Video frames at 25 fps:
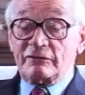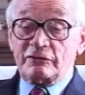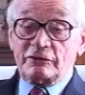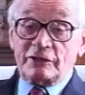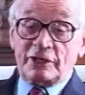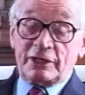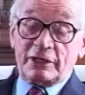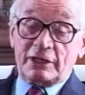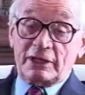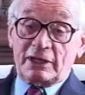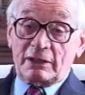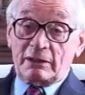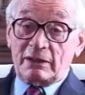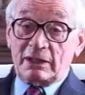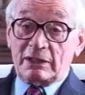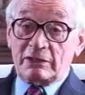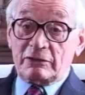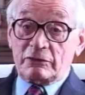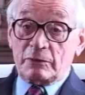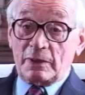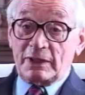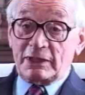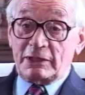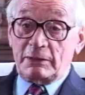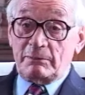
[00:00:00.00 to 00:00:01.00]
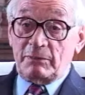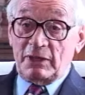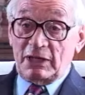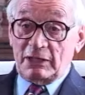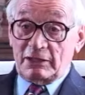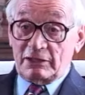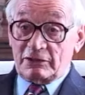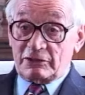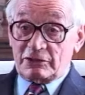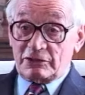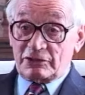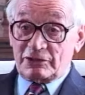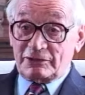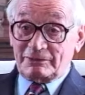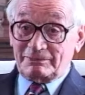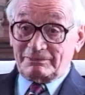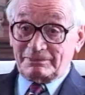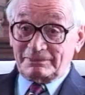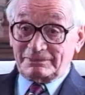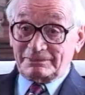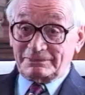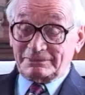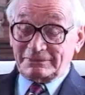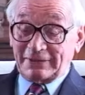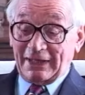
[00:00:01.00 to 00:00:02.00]
La Varinière in 20 minutes.
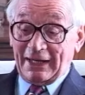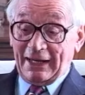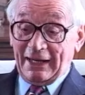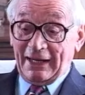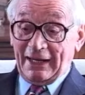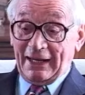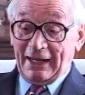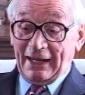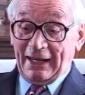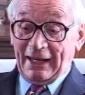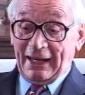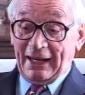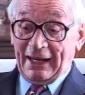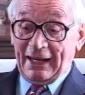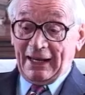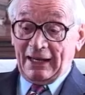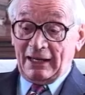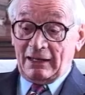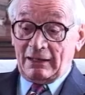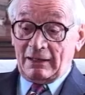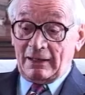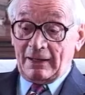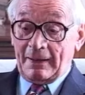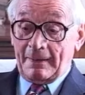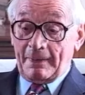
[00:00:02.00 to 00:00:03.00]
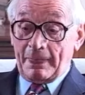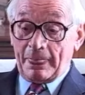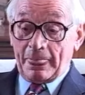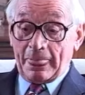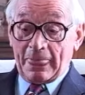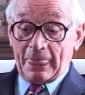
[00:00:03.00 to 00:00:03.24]
And